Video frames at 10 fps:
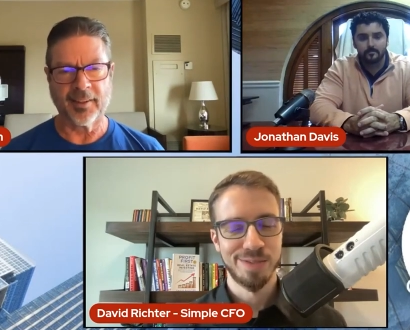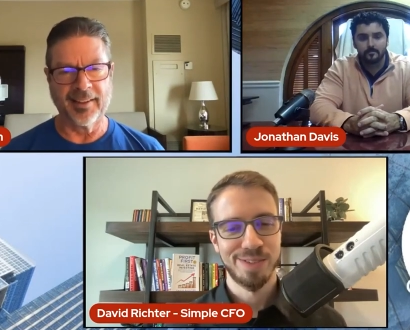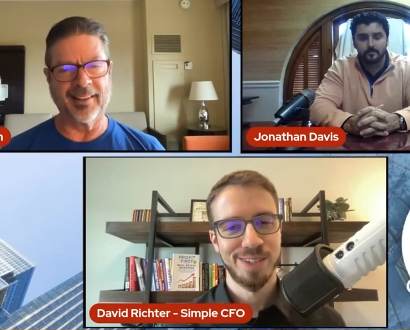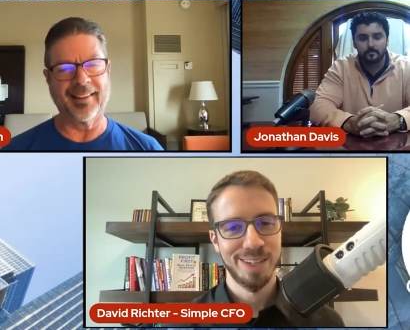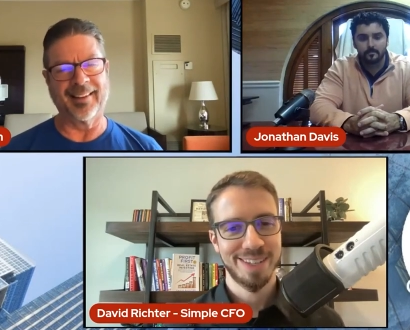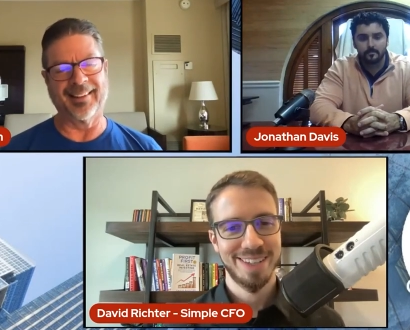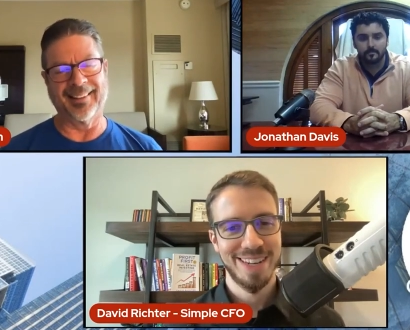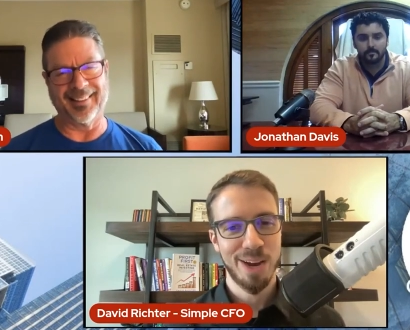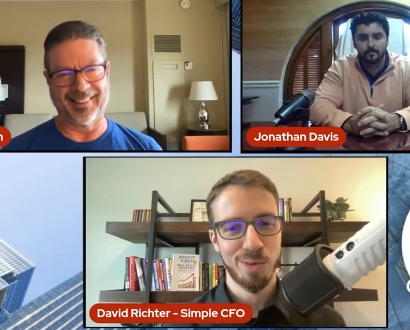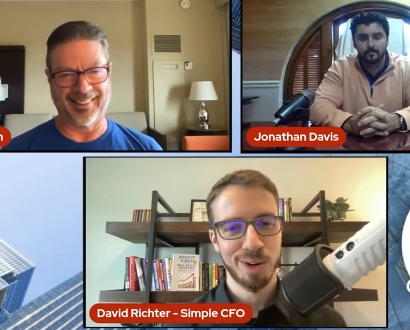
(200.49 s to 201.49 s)
Speaker 1: of
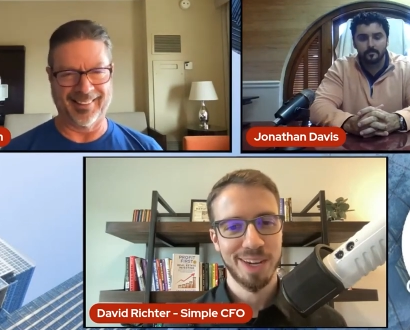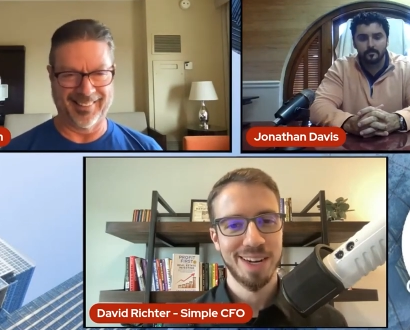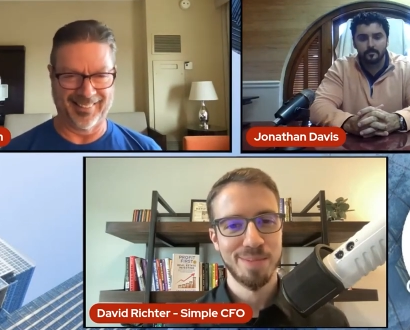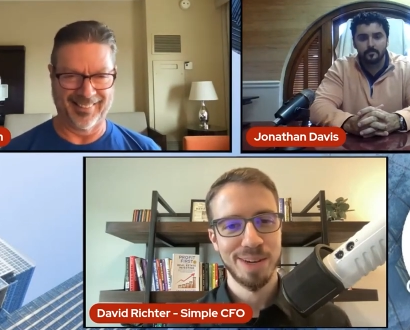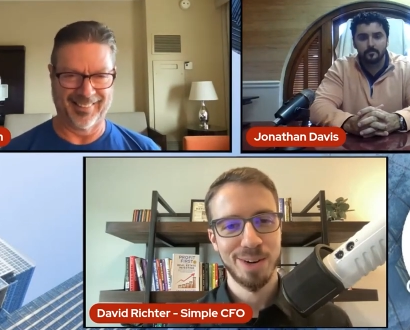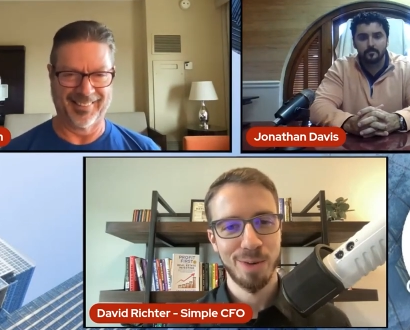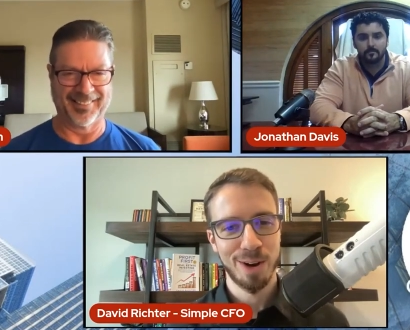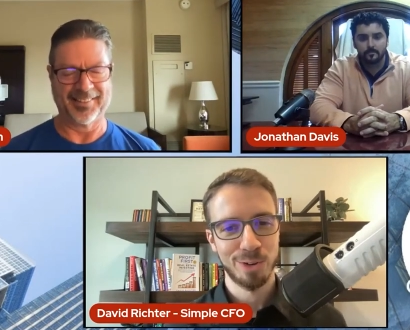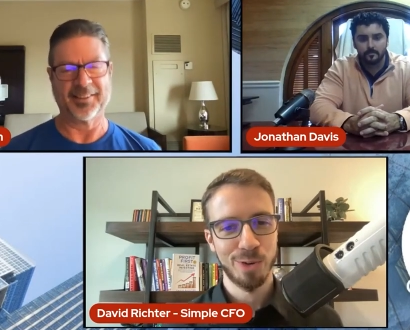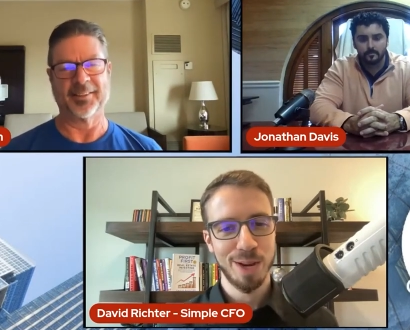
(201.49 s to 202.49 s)
just networking and being
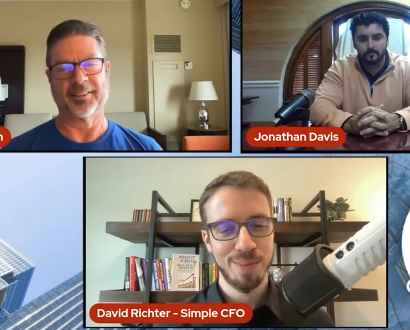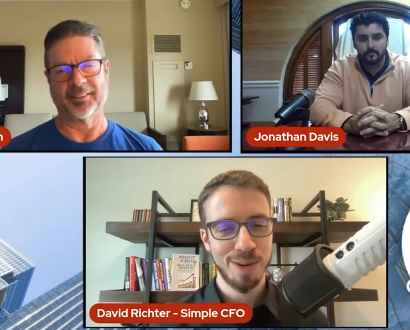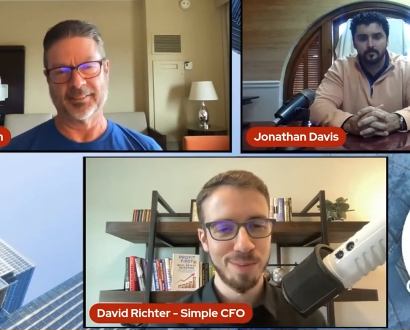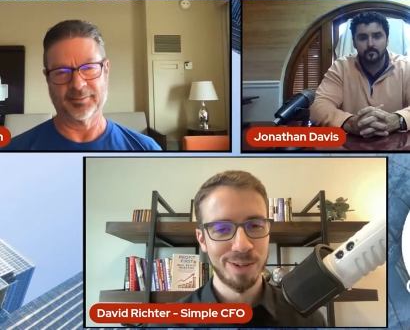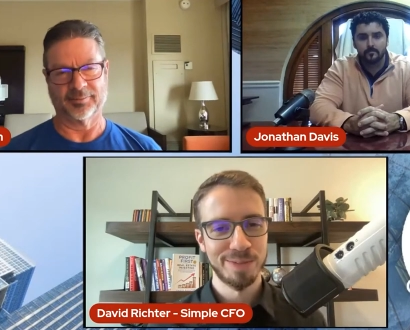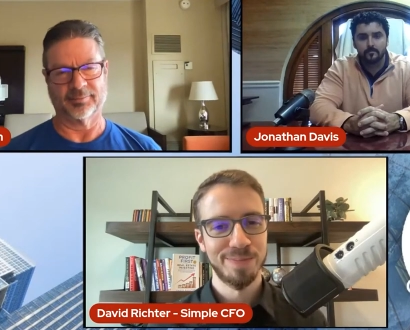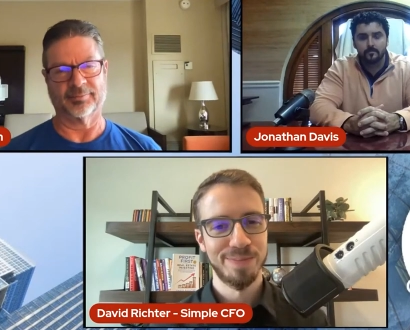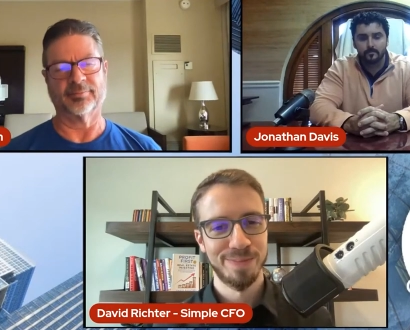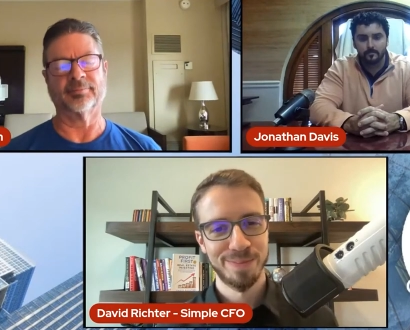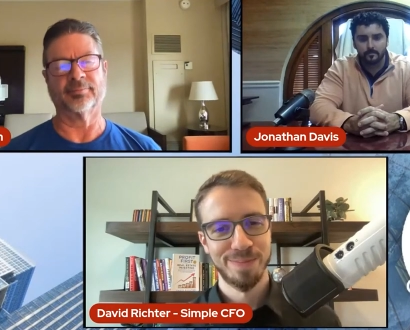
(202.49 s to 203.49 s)
around great people.
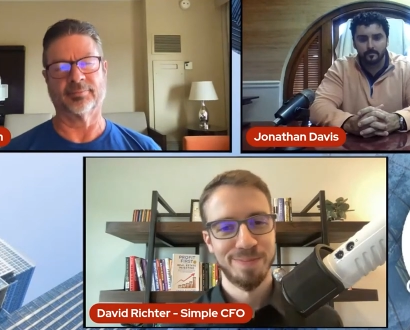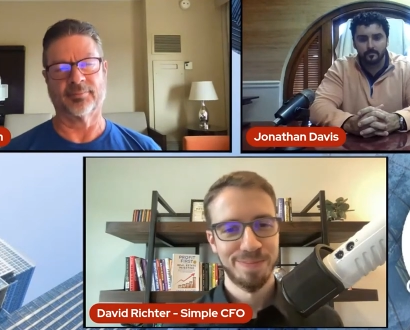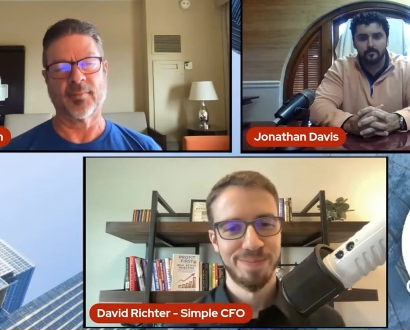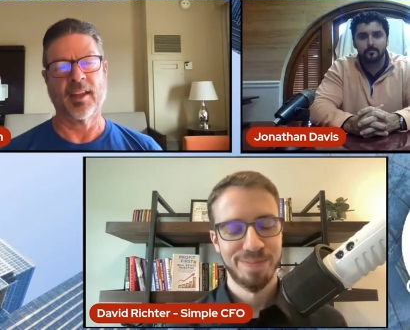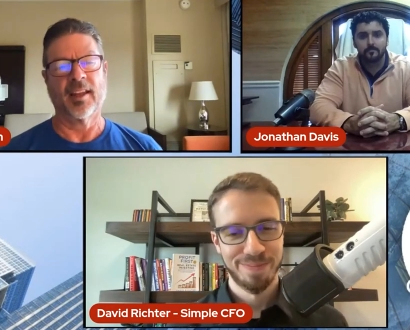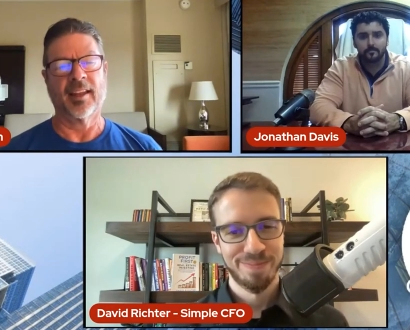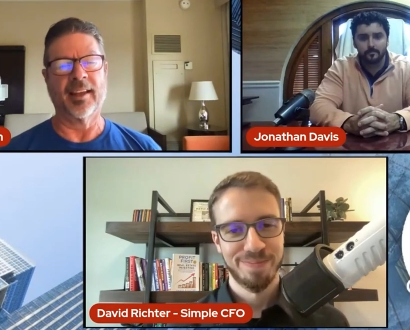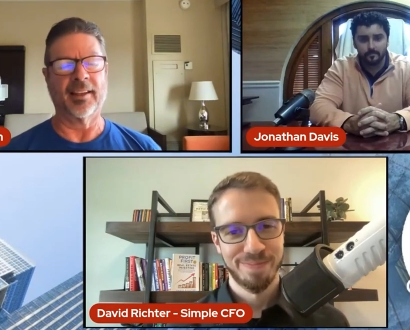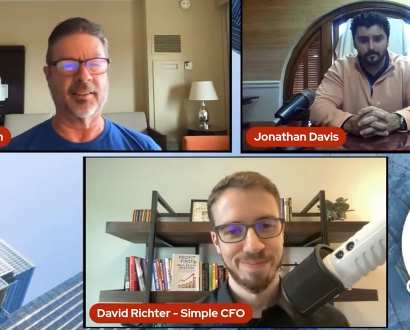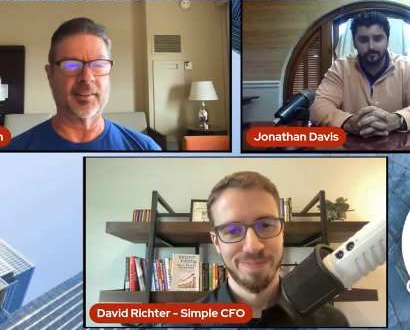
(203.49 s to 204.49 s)

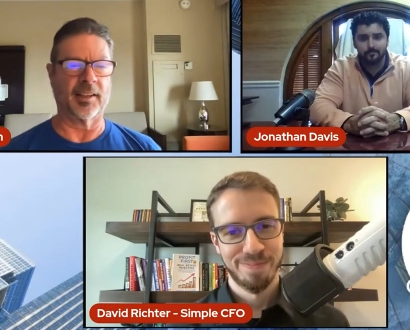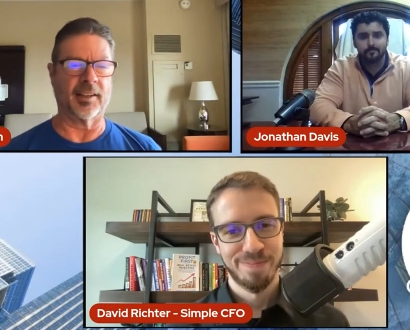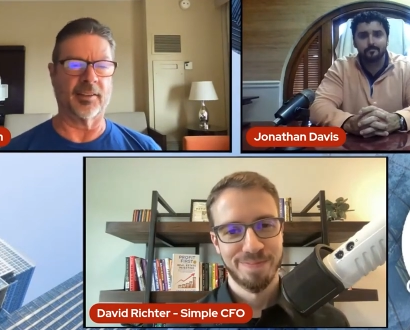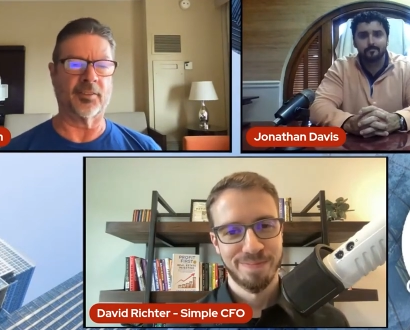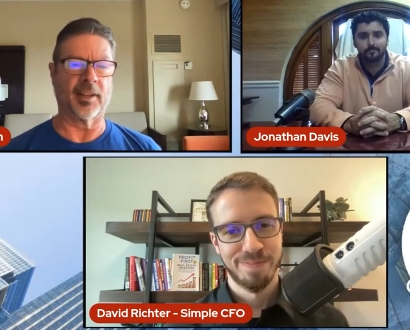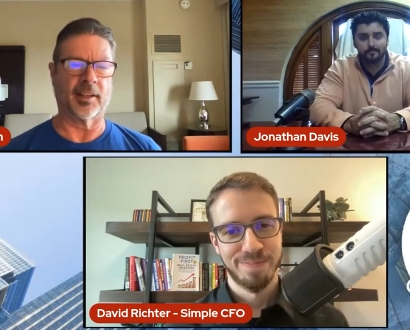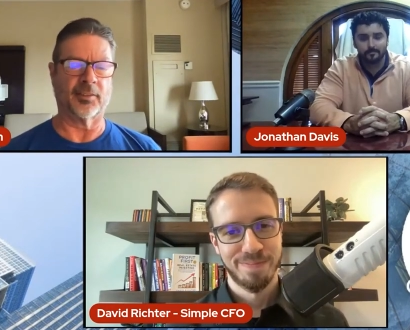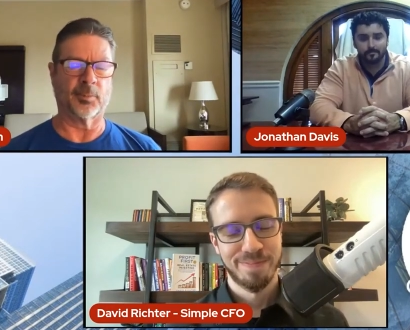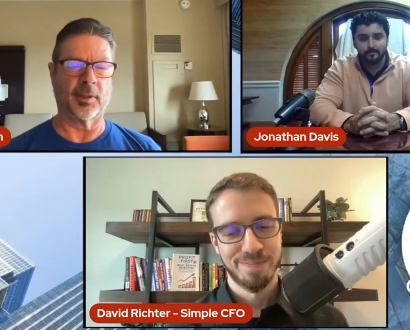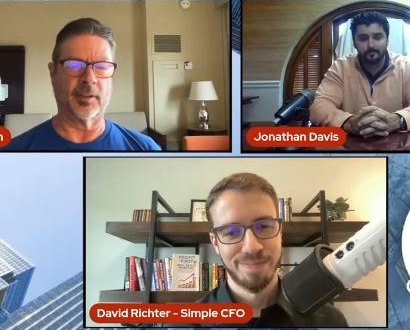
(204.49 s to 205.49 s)
Speaker 2: Hmm. Yeah, it, it's
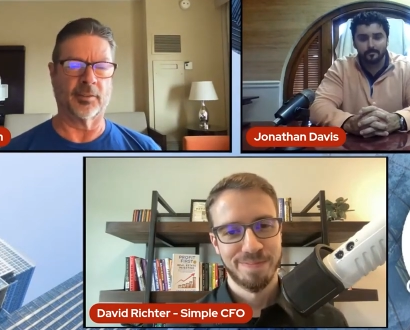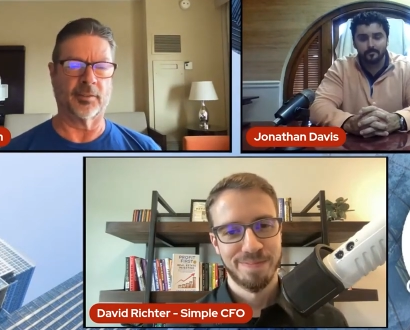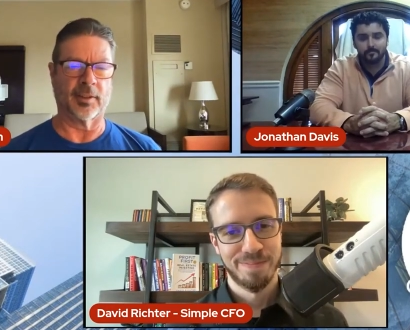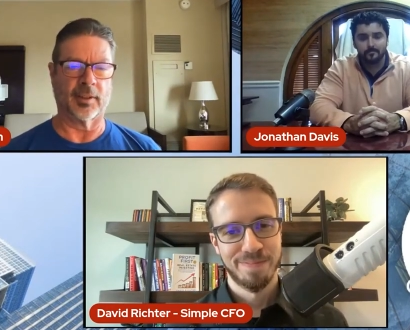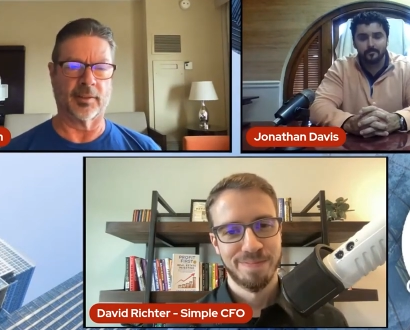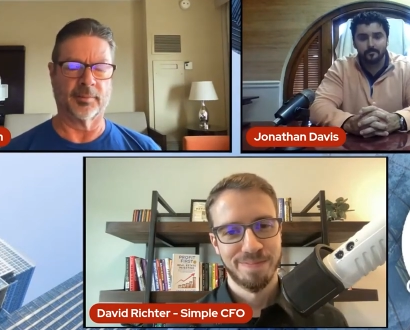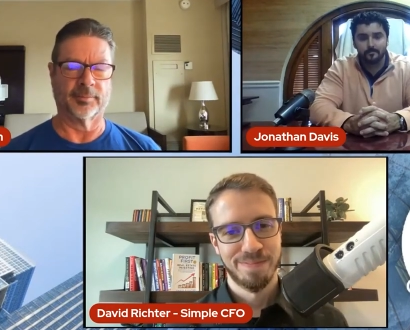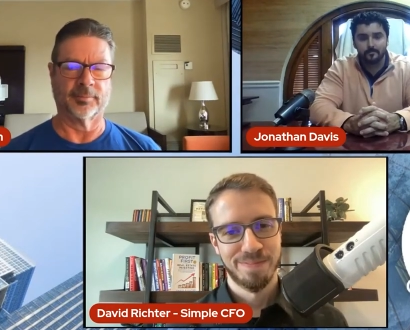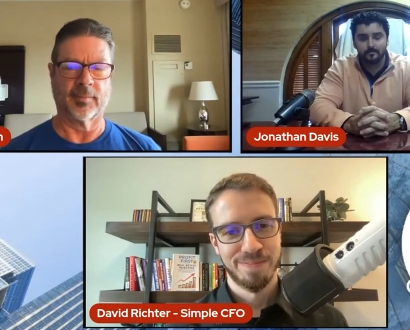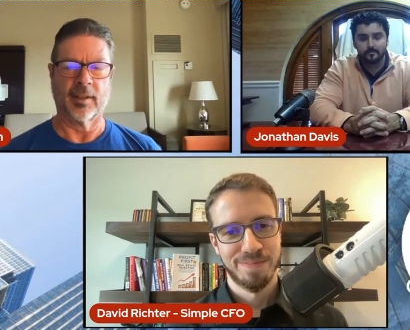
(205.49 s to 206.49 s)
nice because
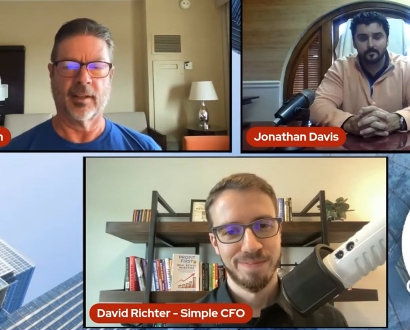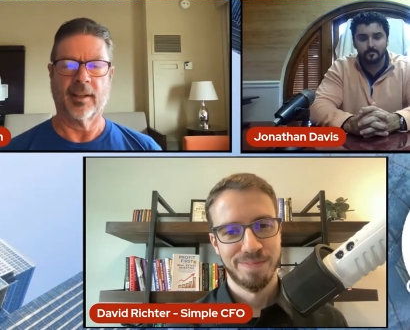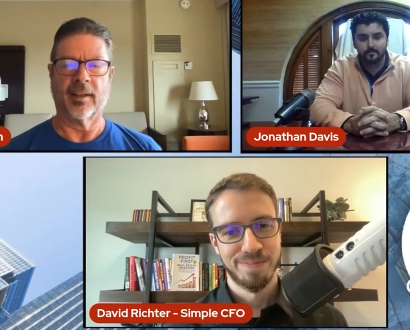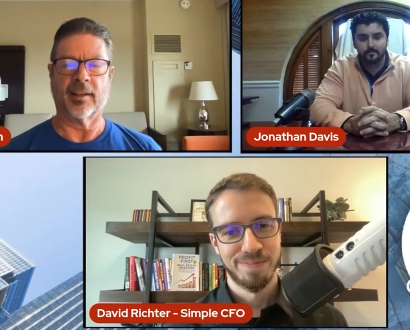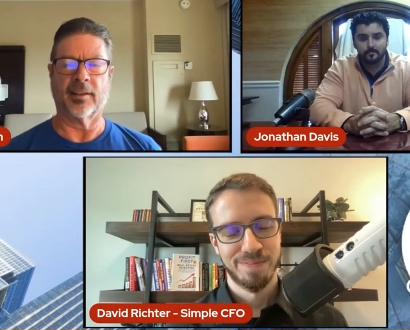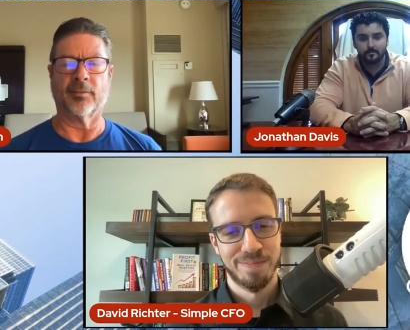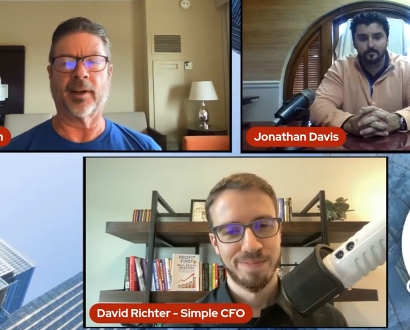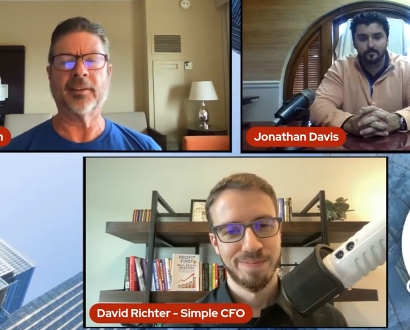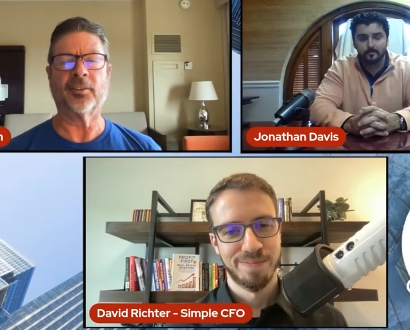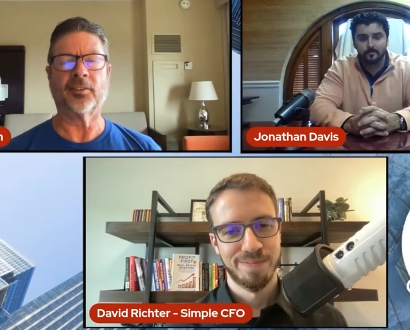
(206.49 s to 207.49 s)
uh, it,
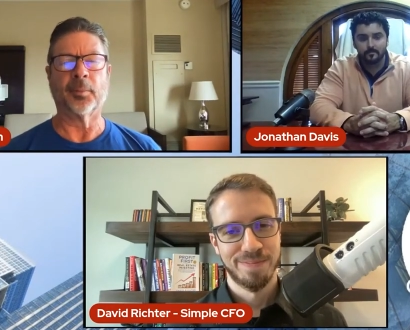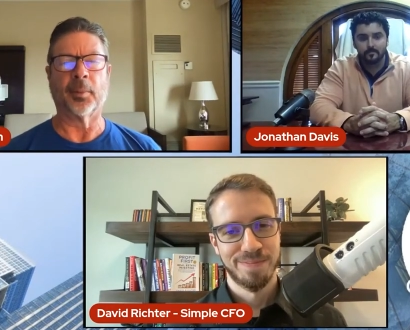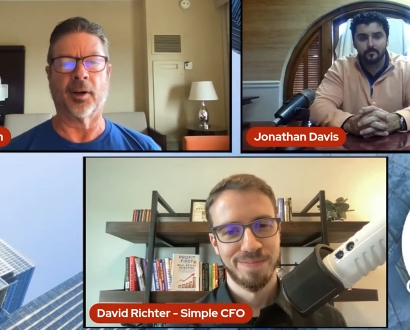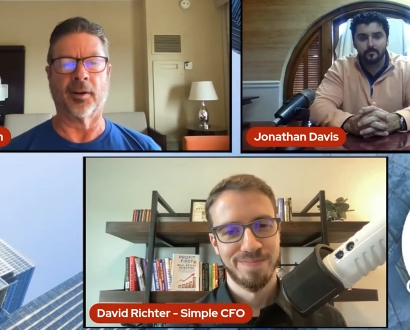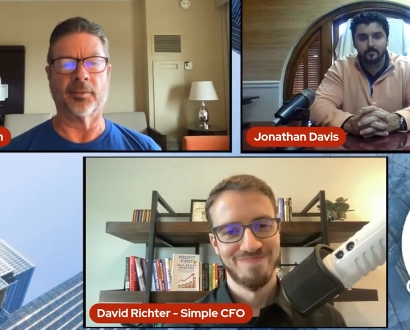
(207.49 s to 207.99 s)
it, raises the